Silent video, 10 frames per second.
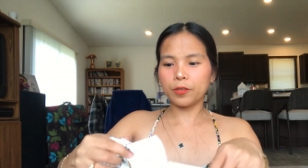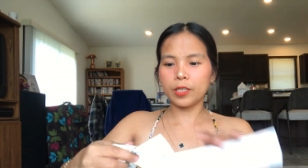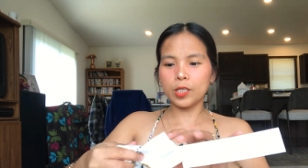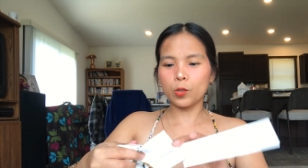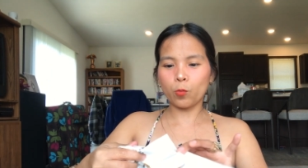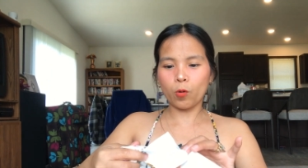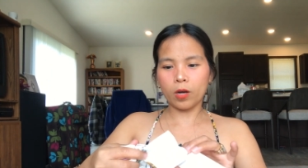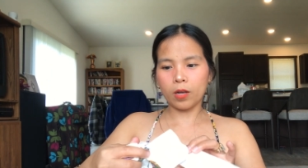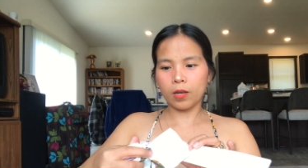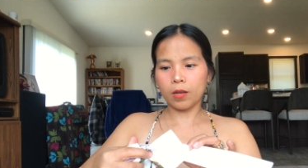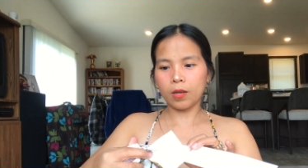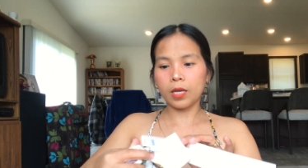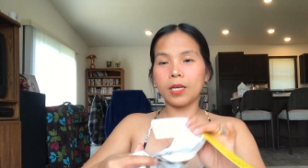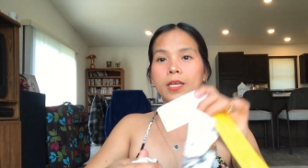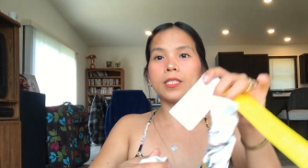for this one
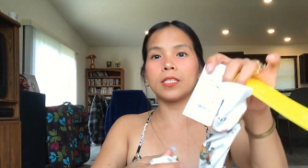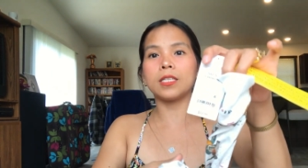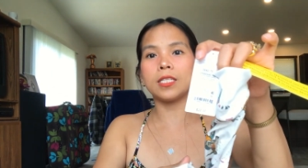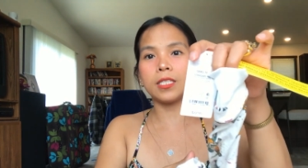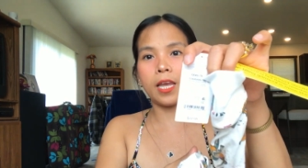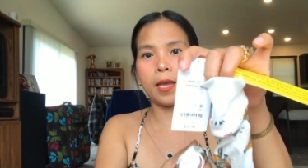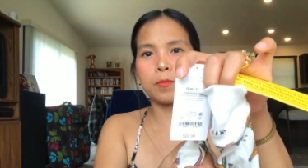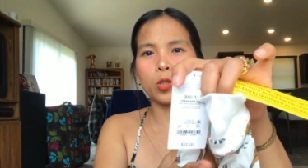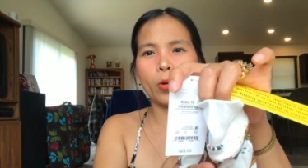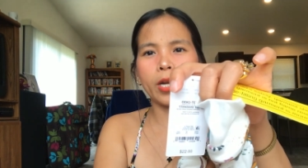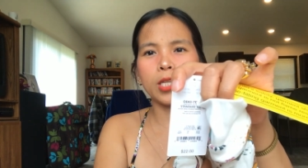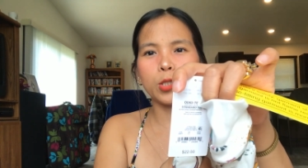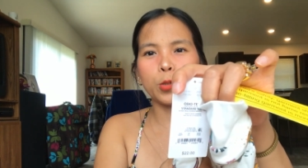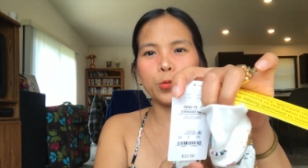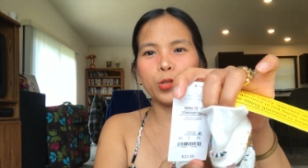is the same,
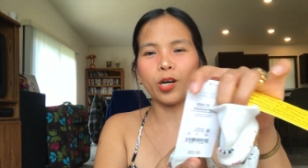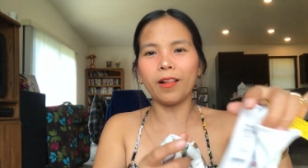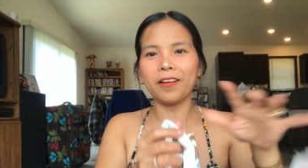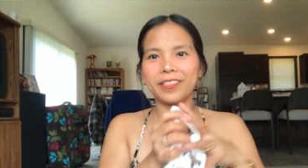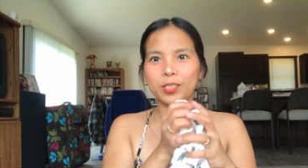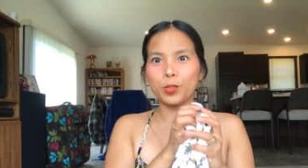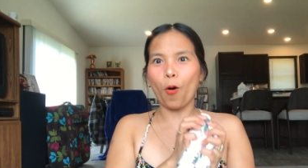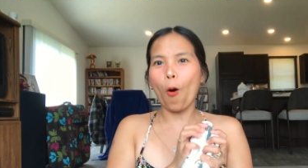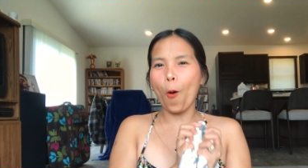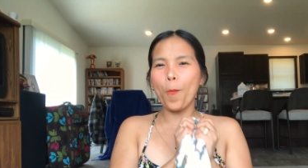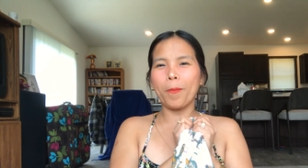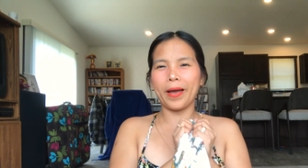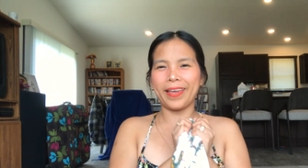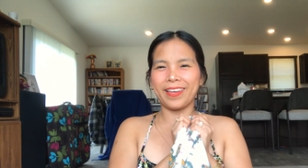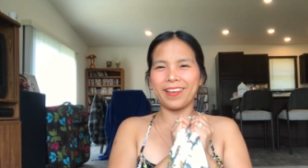twenty-two dollars. Oh
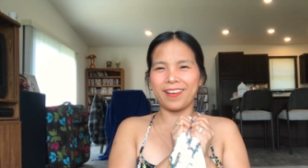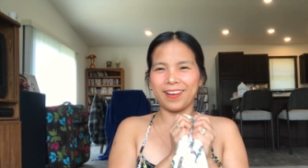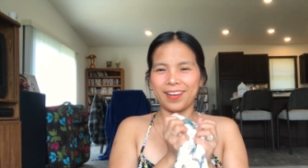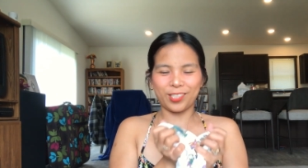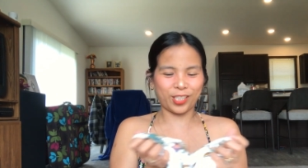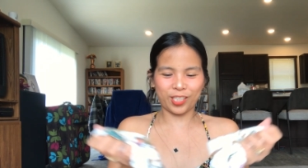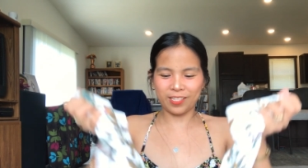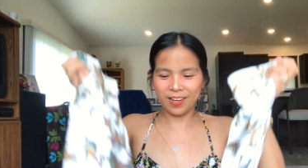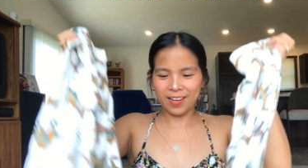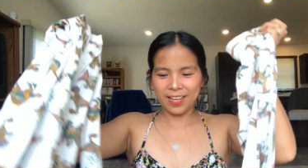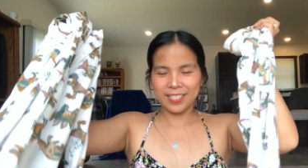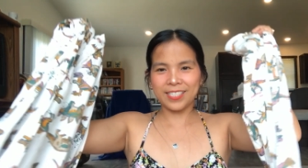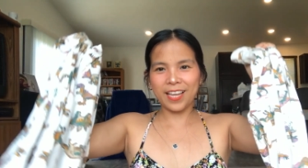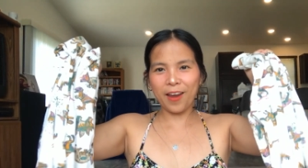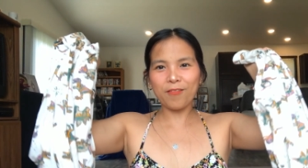my gosh.
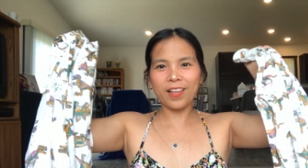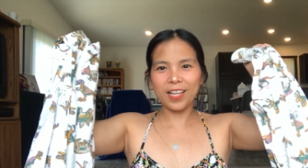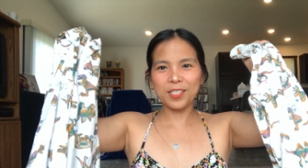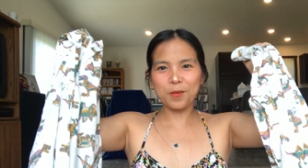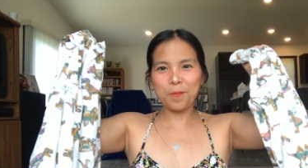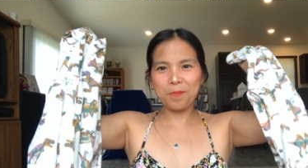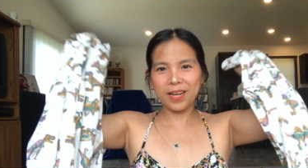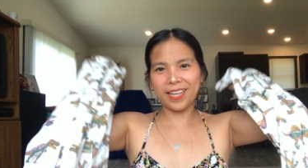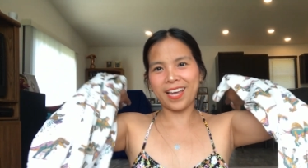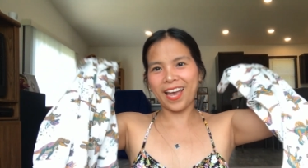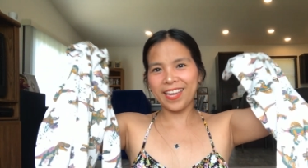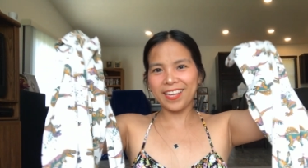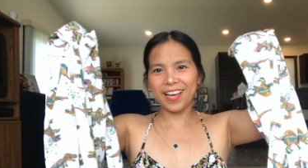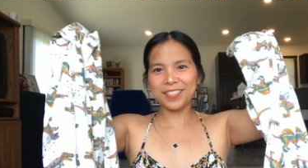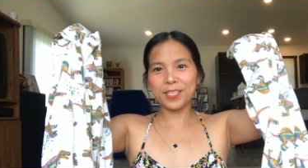Save lots of money. I
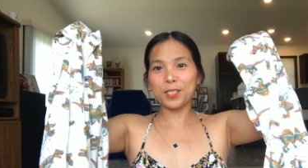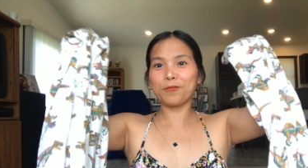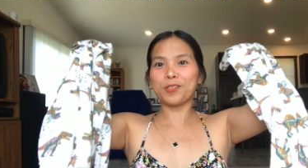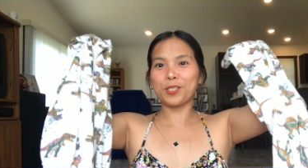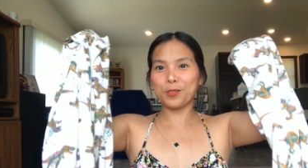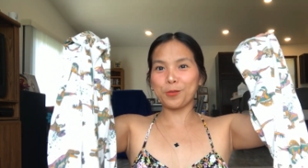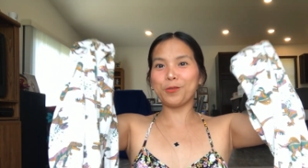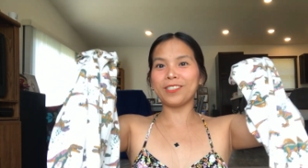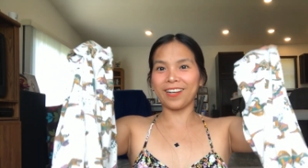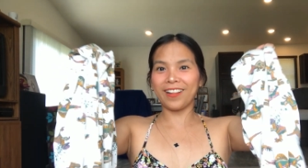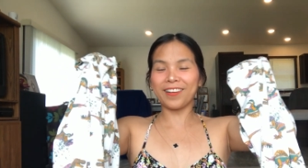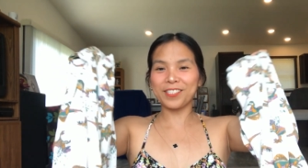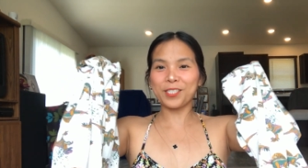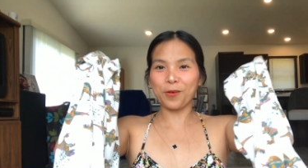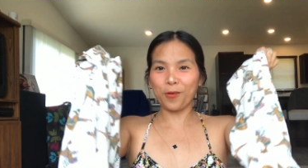got this for two
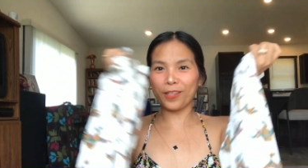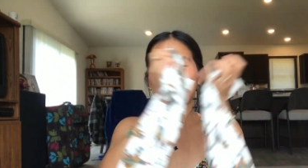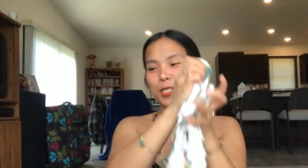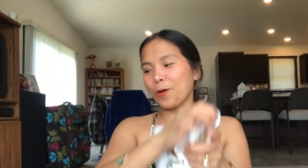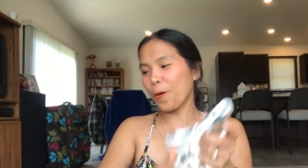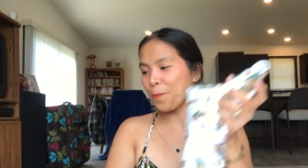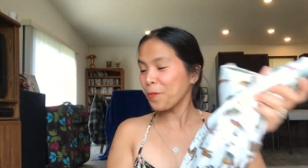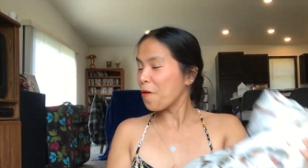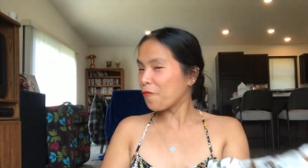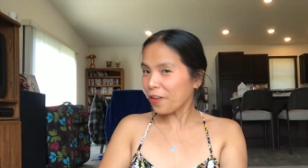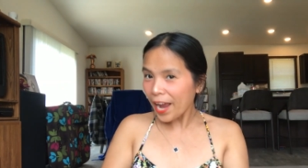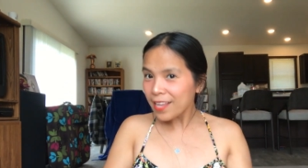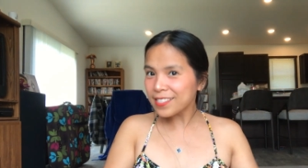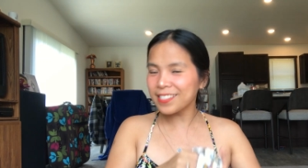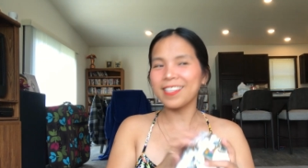dollars only. So,
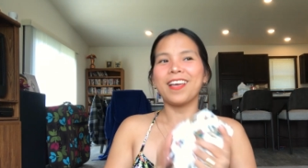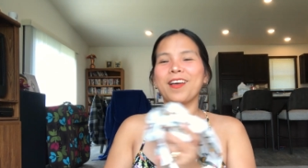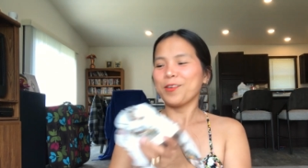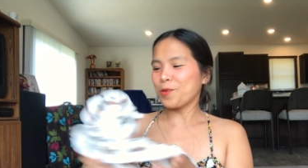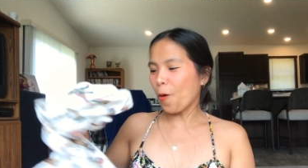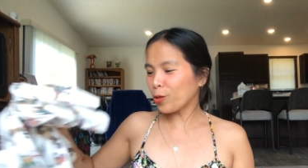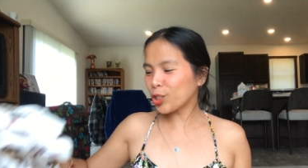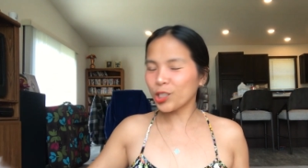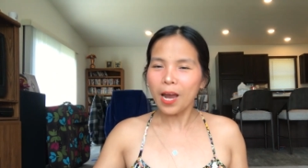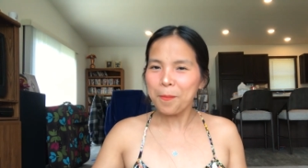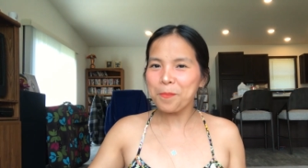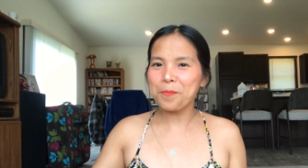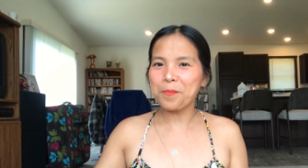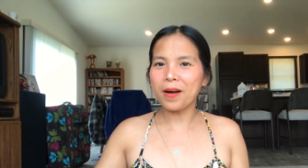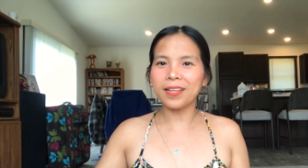friends, go shop
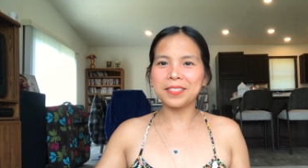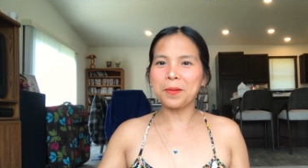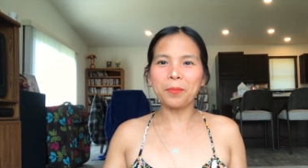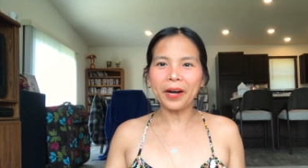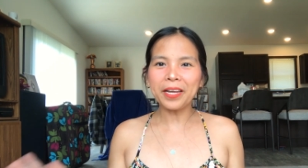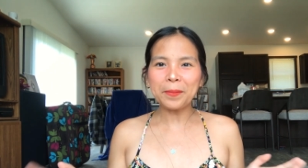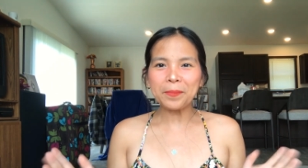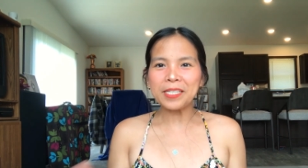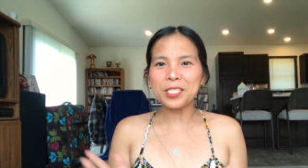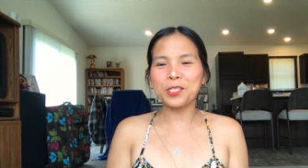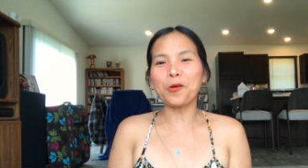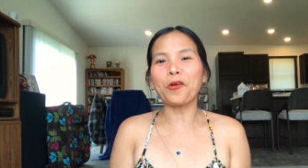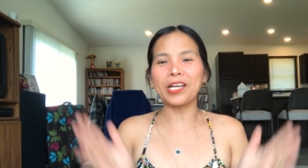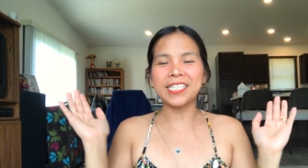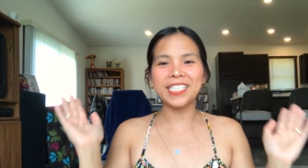at the Bargain Bin
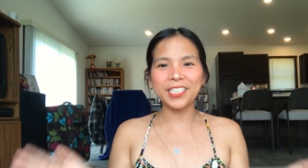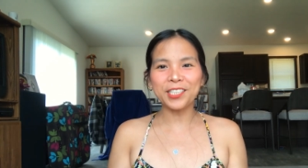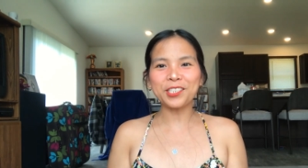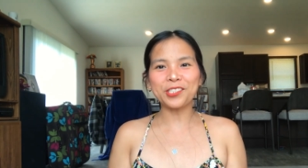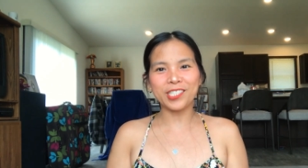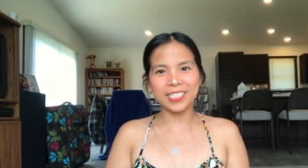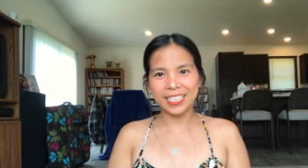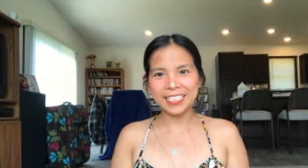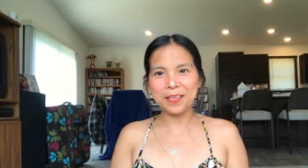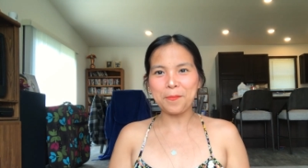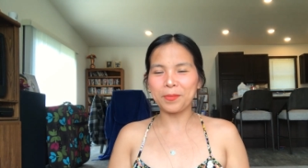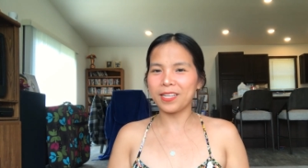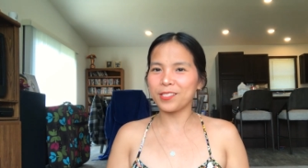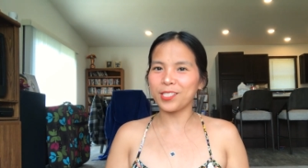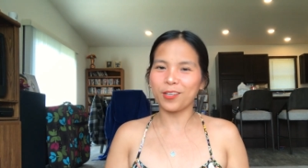store in Center City,
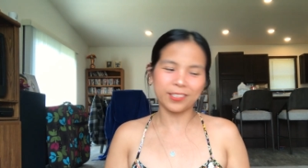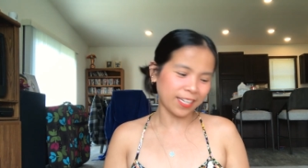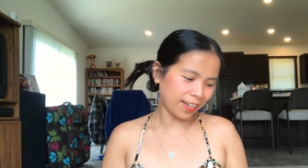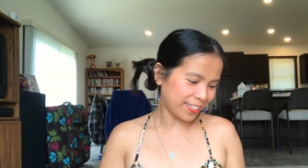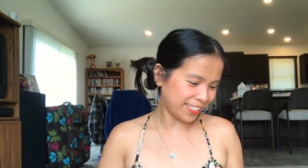Minnesota.